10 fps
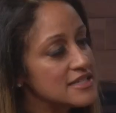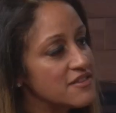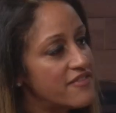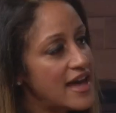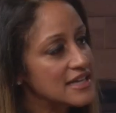is the
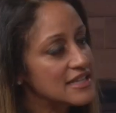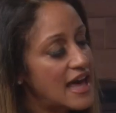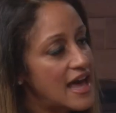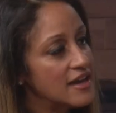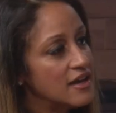fact
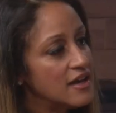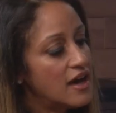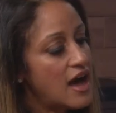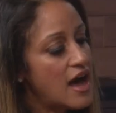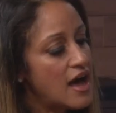that
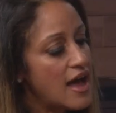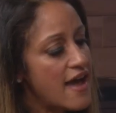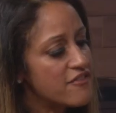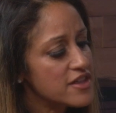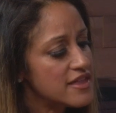
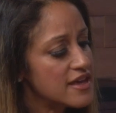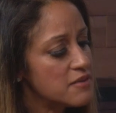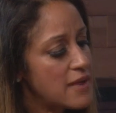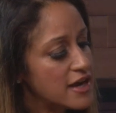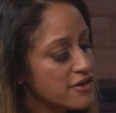everything
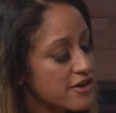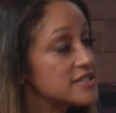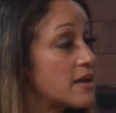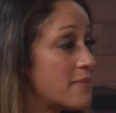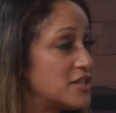in my career,
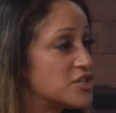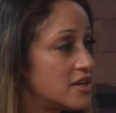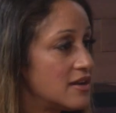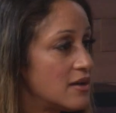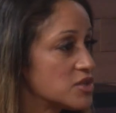as I
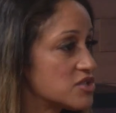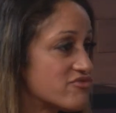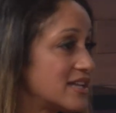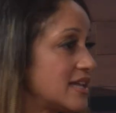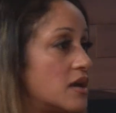mentioned, was
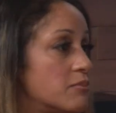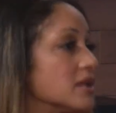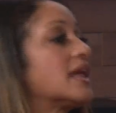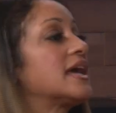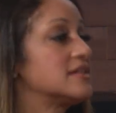really
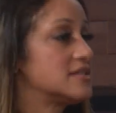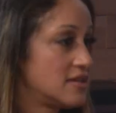unplanned.